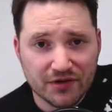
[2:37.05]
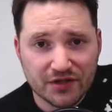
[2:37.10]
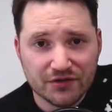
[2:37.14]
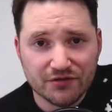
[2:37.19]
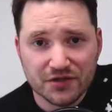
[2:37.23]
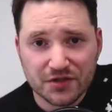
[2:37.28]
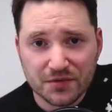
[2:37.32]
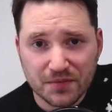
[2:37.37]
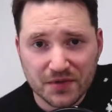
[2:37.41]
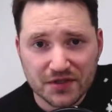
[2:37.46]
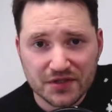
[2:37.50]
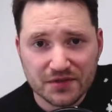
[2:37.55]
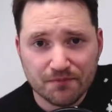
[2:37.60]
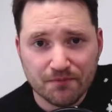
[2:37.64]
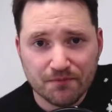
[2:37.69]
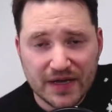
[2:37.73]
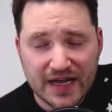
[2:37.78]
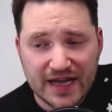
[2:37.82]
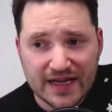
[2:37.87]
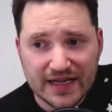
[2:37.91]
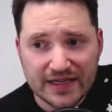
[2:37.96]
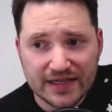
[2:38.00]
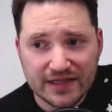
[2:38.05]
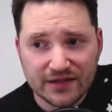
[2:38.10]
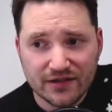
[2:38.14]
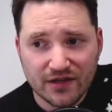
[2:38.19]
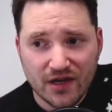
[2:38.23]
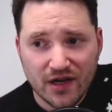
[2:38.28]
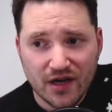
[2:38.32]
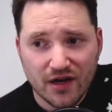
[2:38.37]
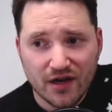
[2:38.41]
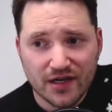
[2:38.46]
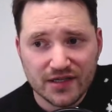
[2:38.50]
Christmas, and
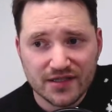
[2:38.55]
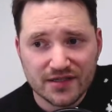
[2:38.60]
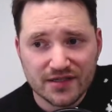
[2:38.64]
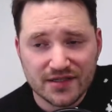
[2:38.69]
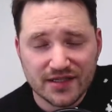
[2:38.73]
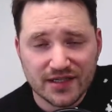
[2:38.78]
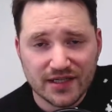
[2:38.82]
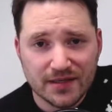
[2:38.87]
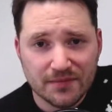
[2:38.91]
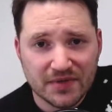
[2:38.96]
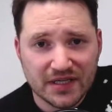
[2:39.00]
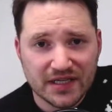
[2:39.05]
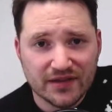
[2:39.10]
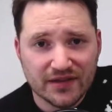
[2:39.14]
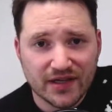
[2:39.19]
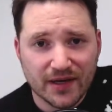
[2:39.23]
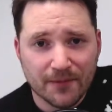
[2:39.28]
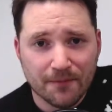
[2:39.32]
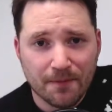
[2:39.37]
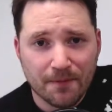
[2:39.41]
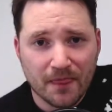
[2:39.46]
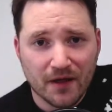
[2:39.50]
I sincerely mean that.